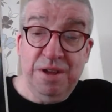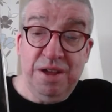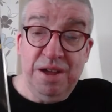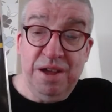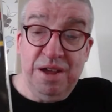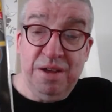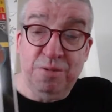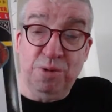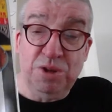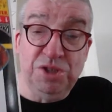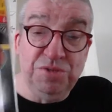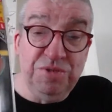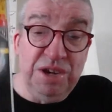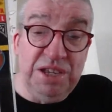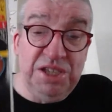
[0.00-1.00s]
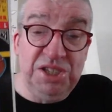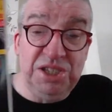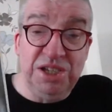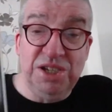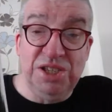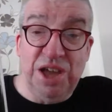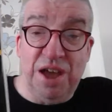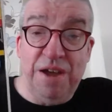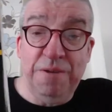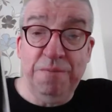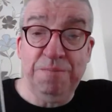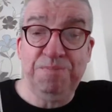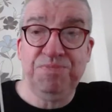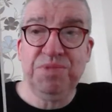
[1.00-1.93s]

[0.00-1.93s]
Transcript: wasn't released at the time.